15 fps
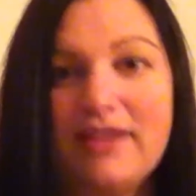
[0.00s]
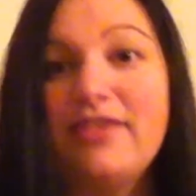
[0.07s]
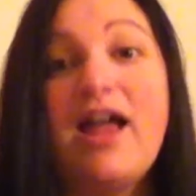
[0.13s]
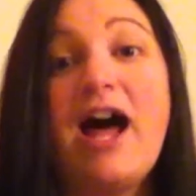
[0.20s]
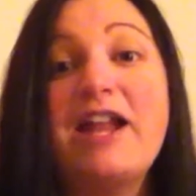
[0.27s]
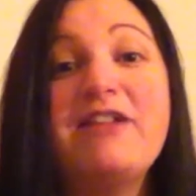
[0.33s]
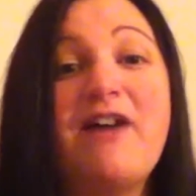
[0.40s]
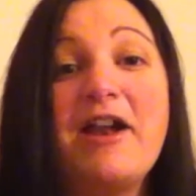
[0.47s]

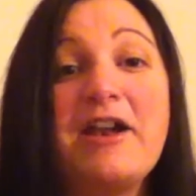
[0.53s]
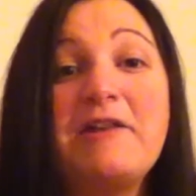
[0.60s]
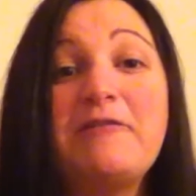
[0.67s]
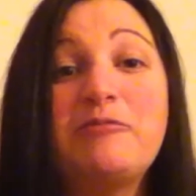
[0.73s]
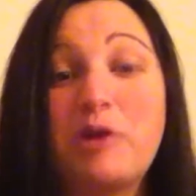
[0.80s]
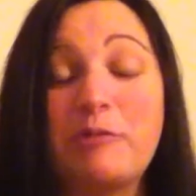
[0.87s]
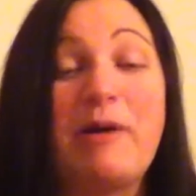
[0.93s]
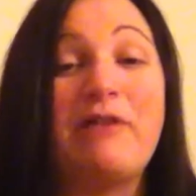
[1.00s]
not even, I didn't
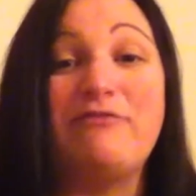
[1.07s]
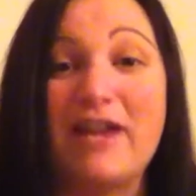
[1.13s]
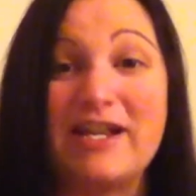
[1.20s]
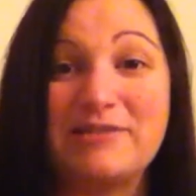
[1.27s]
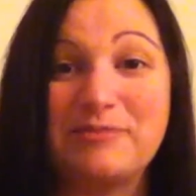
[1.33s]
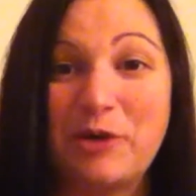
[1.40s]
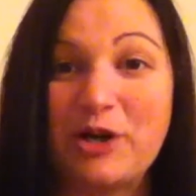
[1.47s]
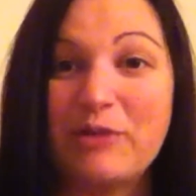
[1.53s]
even put them on
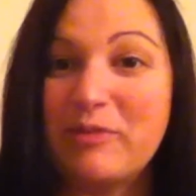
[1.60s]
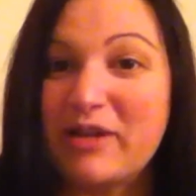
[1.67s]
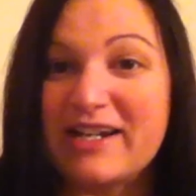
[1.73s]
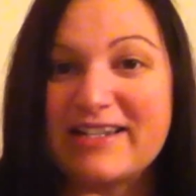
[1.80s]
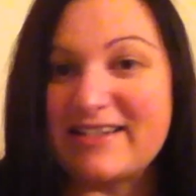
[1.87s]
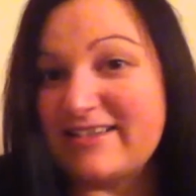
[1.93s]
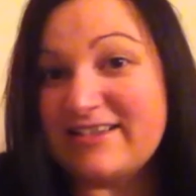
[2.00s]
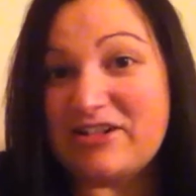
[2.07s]
Facebook
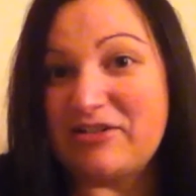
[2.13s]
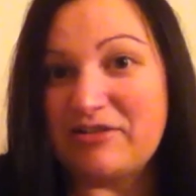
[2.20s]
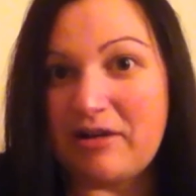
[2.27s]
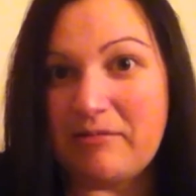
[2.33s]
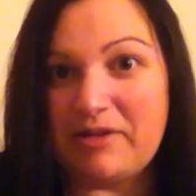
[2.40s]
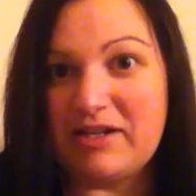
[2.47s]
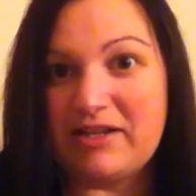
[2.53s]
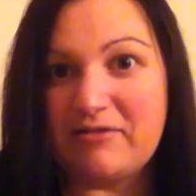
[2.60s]
because they
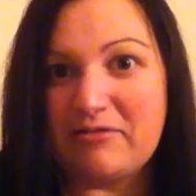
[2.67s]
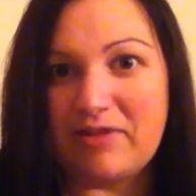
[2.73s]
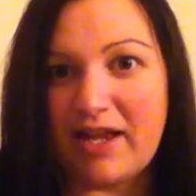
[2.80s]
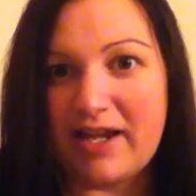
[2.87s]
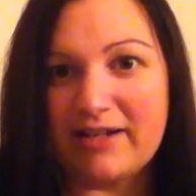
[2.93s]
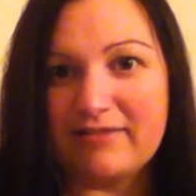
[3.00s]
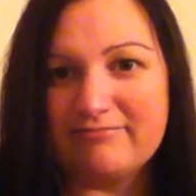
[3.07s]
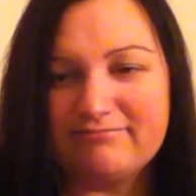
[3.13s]
were
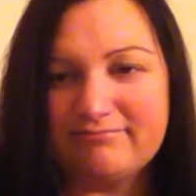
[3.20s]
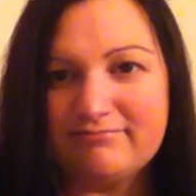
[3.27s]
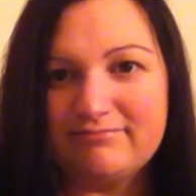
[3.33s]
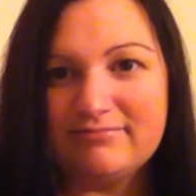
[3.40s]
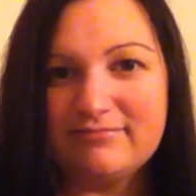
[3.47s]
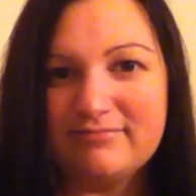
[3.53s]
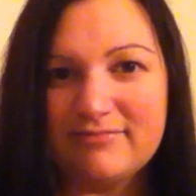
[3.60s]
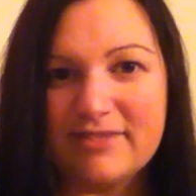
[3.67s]
like
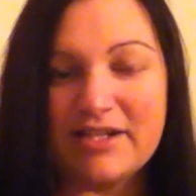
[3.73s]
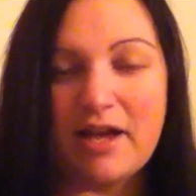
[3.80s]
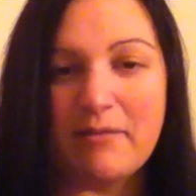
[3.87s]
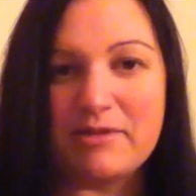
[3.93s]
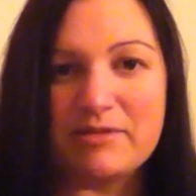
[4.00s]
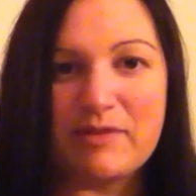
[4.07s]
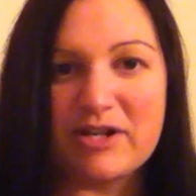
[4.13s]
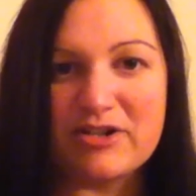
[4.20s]
the
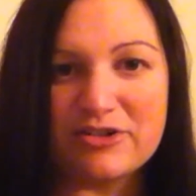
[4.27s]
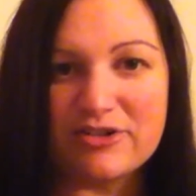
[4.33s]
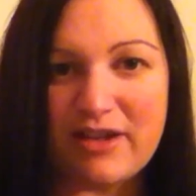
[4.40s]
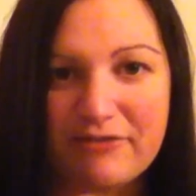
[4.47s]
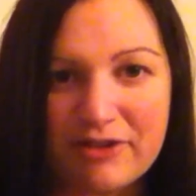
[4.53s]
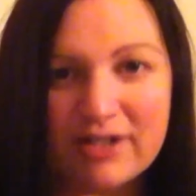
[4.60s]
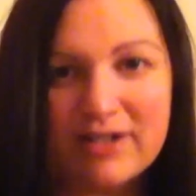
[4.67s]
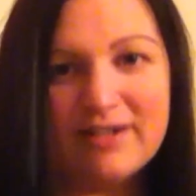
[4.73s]
dumbest pictures
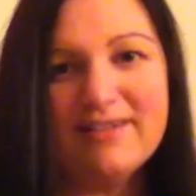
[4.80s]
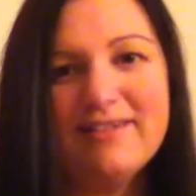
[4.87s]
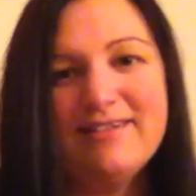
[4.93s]
ever.